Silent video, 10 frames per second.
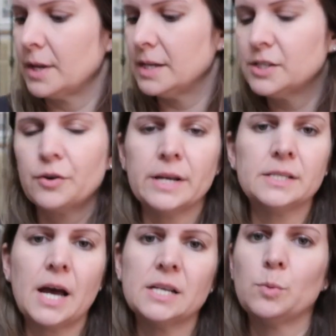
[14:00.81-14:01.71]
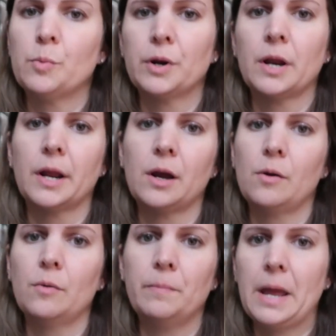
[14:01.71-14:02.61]
it's a great size when we're gonna
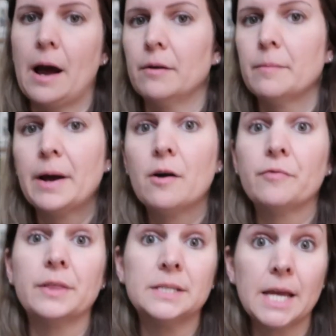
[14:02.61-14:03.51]
go be out and about for the